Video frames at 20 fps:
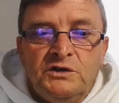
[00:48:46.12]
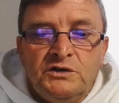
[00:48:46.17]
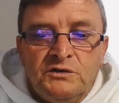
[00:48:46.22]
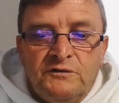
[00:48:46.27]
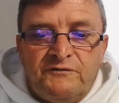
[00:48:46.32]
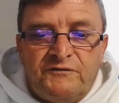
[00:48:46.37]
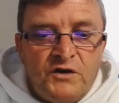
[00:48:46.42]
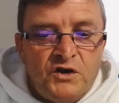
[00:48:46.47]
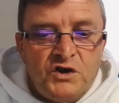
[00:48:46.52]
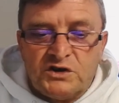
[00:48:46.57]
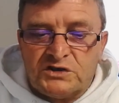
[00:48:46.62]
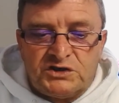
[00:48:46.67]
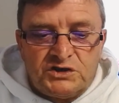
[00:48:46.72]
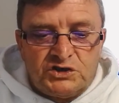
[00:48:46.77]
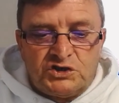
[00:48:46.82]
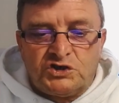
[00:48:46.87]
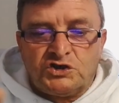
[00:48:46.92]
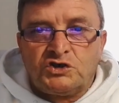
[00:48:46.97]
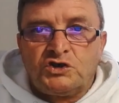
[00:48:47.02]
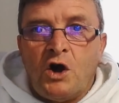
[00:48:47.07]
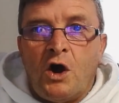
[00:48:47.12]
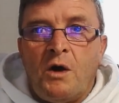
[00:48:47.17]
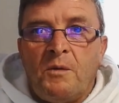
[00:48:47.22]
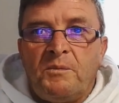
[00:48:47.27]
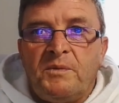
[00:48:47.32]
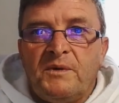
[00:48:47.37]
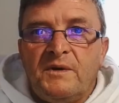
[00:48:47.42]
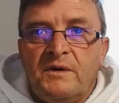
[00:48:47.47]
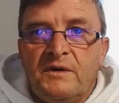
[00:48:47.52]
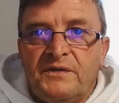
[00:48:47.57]
first, stop
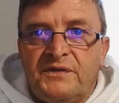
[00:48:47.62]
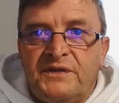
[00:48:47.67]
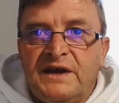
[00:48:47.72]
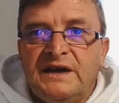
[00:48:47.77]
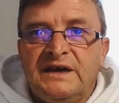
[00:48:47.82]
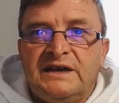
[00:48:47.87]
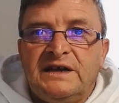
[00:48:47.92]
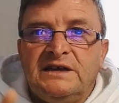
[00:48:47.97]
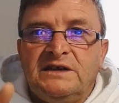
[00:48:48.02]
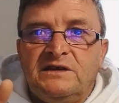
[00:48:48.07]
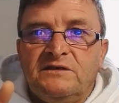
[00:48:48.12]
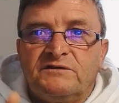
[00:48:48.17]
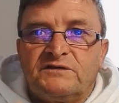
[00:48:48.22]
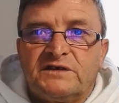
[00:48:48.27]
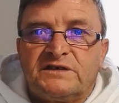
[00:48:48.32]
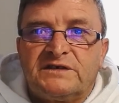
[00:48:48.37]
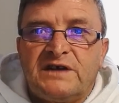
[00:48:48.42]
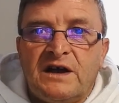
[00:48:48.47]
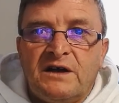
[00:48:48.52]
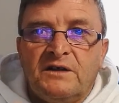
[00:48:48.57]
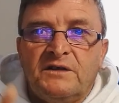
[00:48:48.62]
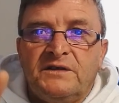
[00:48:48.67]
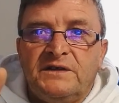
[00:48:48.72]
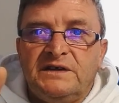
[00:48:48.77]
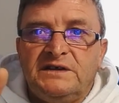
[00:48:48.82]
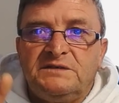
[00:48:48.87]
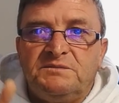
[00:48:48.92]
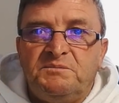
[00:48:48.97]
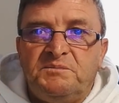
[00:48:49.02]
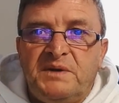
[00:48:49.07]
thinking you have to tell
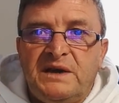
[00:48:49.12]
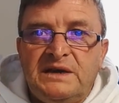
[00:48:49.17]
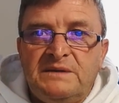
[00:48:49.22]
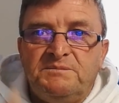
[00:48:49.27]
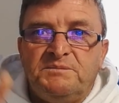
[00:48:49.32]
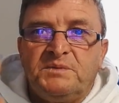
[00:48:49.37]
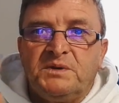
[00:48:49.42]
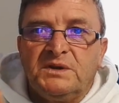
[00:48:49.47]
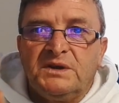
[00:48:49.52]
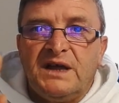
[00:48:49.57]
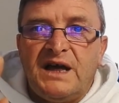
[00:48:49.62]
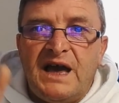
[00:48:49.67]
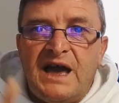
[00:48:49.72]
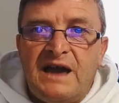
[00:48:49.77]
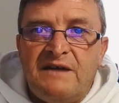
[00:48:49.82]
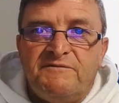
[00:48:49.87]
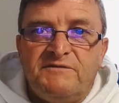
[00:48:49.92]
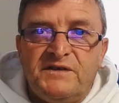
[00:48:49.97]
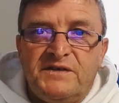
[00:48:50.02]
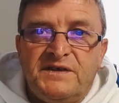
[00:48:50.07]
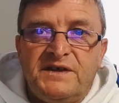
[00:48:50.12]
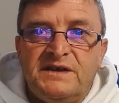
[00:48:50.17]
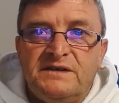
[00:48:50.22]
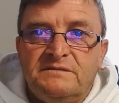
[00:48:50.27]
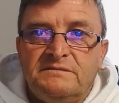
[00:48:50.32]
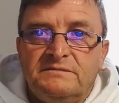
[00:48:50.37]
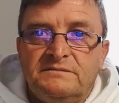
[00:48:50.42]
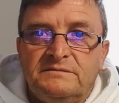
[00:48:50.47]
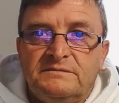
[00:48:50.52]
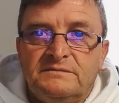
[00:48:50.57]
these people everything.
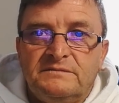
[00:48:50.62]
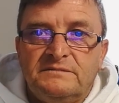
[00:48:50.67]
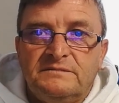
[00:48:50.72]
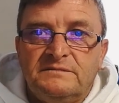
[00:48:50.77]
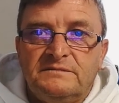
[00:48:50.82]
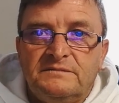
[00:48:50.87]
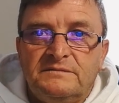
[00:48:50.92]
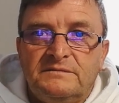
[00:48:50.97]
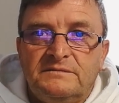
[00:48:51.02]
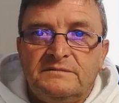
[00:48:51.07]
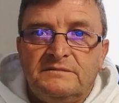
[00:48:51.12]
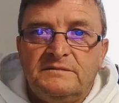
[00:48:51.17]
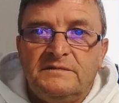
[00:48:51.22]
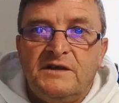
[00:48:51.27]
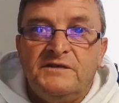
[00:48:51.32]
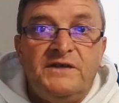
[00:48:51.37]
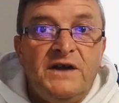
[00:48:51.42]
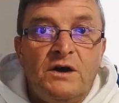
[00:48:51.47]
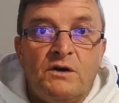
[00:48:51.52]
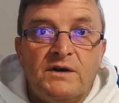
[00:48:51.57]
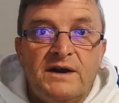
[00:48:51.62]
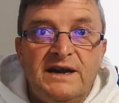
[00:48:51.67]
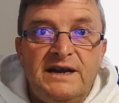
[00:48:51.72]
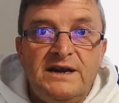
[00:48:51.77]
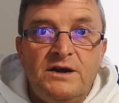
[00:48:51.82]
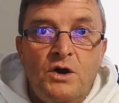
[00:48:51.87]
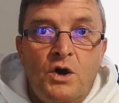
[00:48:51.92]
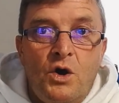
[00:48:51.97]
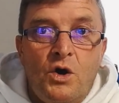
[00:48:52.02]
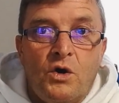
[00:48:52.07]
They already
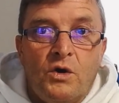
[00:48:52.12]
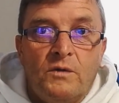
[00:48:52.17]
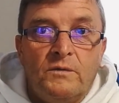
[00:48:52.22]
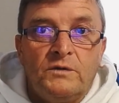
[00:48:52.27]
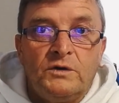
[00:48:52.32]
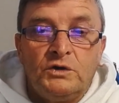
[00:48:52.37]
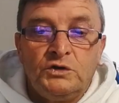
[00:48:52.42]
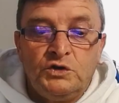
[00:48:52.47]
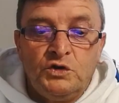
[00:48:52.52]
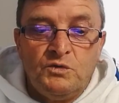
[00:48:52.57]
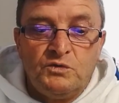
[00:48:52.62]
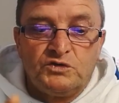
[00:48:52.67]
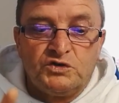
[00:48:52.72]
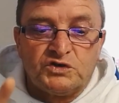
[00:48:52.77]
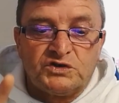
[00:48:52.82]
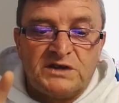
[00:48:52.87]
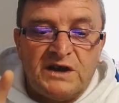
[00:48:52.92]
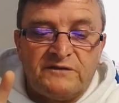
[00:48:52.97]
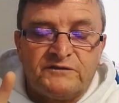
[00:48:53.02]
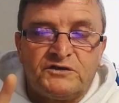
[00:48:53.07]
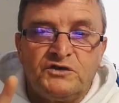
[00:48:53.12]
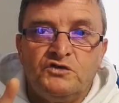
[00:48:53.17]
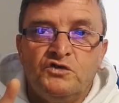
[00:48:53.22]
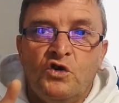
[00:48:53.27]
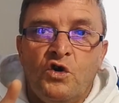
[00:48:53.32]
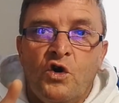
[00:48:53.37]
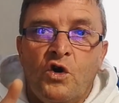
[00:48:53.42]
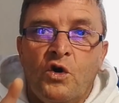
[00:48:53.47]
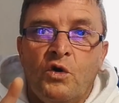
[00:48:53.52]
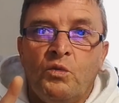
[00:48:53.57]
know. You will just have to
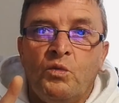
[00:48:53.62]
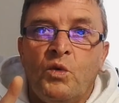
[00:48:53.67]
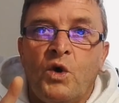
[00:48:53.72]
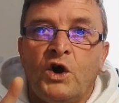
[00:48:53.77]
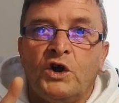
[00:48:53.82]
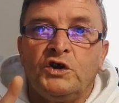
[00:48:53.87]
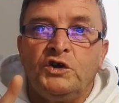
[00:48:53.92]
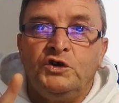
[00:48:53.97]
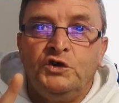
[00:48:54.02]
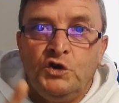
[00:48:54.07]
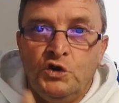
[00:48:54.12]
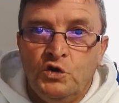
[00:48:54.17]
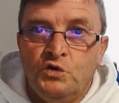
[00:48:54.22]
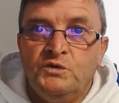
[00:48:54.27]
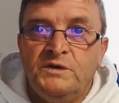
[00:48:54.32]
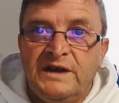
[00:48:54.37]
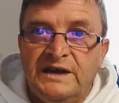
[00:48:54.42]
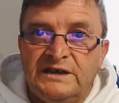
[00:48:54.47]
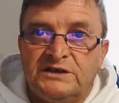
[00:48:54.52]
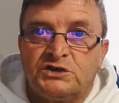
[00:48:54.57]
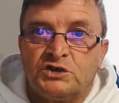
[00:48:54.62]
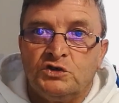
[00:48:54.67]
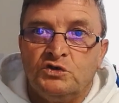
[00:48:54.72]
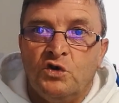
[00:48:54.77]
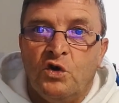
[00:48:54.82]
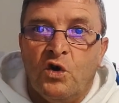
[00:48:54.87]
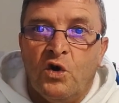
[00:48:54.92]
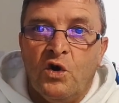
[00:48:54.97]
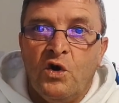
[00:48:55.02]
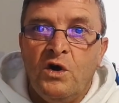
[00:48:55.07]
know what you need to
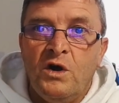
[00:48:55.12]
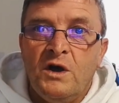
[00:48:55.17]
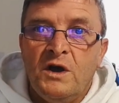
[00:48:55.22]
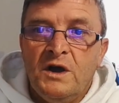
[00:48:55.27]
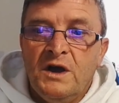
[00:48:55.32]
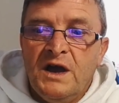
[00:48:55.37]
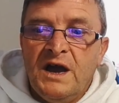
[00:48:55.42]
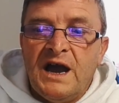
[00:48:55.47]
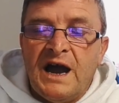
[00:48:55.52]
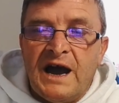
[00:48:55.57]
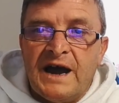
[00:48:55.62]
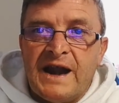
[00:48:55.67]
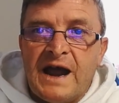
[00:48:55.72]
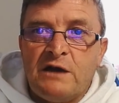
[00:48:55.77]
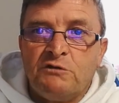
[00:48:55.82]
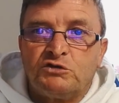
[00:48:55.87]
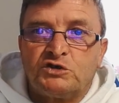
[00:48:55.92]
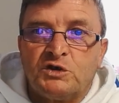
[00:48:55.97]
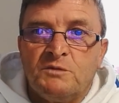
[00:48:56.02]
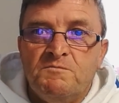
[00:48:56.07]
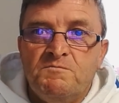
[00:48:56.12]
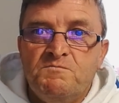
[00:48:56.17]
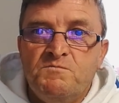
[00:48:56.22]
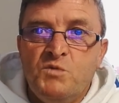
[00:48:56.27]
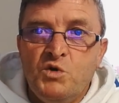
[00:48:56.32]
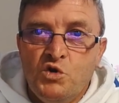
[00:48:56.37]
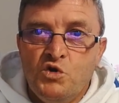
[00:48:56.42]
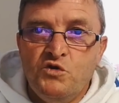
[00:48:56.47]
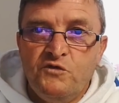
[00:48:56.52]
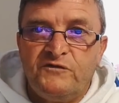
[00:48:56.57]
know and how to
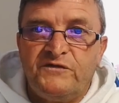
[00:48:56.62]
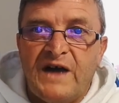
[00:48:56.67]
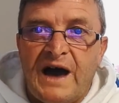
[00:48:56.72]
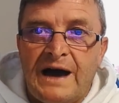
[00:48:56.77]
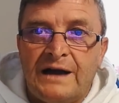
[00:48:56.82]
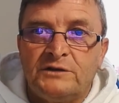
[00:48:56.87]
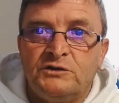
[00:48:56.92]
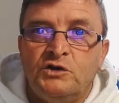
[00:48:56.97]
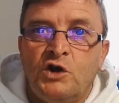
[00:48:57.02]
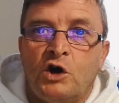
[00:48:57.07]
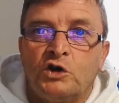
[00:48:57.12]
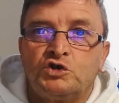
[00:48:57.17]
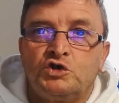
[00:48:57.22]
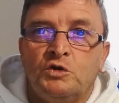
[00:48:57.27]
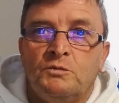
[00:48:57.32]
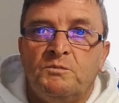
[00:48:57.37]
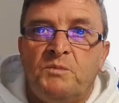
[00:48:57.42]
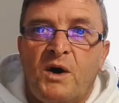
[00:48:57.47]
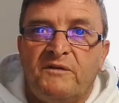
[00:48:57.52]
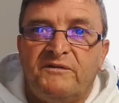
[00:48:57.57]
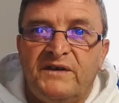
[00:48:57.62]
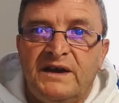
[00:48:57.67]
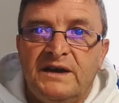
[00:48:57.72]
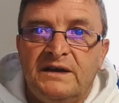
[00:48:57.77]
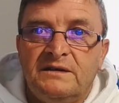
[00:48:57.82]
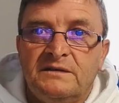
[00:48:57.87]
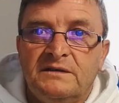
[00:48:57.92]
move that and not jump off it.